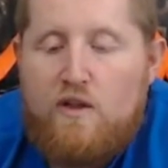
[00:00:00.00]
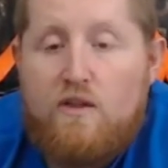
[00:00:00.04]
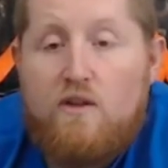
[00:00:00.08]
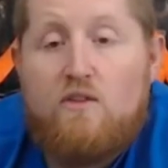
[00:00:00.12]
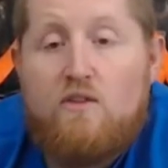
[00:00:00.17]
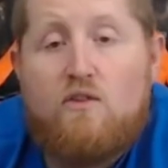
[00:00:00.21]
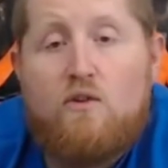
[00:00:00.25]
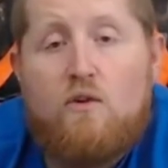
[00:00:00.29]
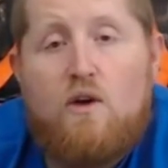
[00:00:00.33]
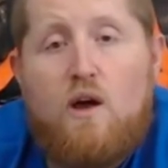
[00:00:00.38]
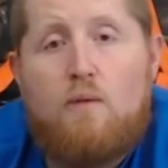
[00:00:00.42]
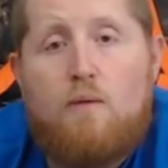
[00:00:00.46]

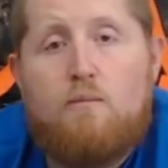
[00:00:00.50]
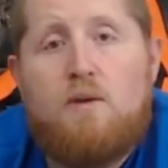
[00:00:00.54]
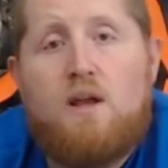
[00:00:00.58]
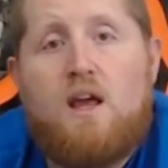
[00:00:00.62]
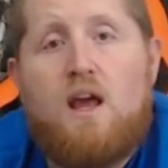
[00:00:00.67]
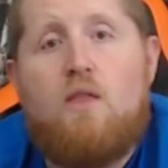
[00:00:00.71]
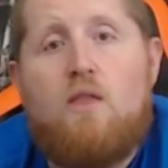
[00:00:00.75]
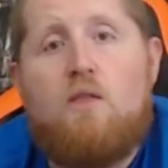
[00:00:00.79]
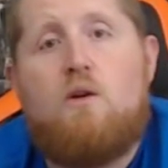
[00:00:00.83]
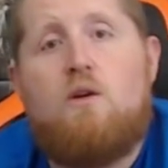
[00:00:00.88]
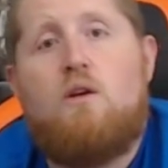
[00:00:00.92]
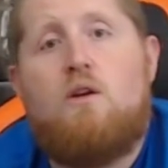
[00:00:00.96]
this will come
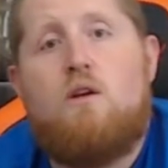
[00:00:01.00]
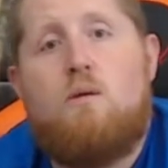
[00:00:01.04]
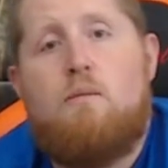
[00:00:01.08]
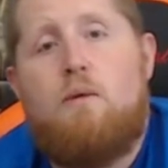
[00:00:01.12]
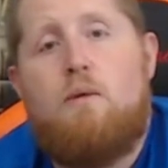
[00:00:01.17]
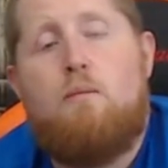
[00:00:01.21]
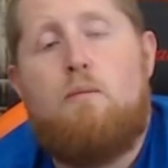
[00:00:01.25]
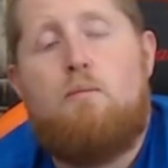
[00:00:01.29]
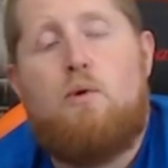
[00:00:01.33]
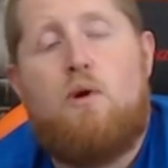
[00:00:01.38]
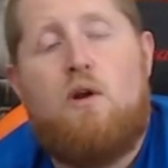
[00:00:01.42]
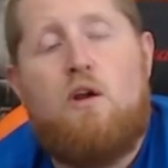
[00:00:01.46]
together and it'll
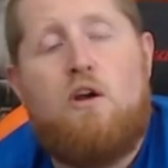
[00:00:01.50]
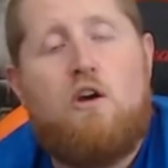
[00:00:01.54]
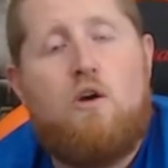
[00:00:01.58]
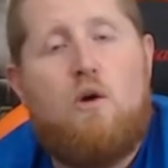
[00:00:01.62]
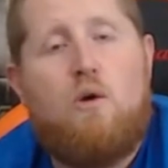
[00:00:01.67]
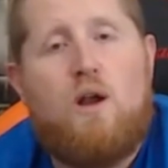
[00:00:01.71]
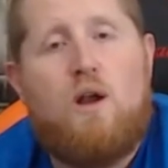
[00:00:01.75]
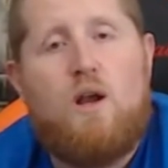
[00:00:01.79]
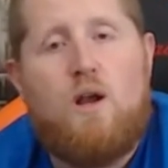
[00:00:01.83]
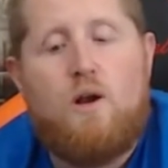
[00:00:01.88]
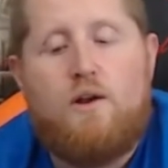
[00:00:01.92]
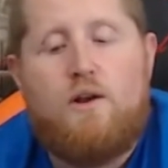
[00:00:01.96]
be pretty
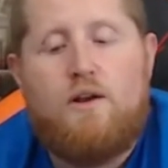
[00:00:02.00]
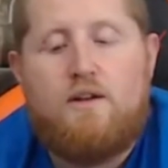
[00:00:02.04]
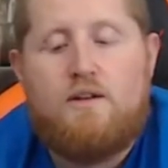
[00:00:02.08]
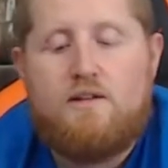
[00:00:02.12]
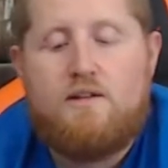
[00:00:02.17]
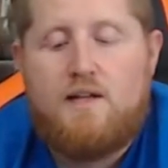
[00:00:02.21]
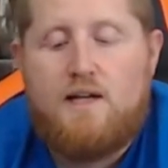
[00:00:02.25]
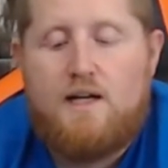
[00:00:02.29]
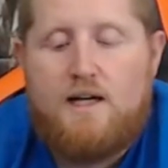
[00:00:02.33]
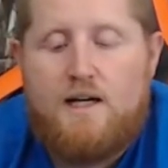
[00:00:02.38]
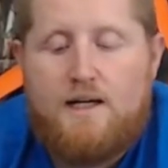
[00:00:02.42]
coherent.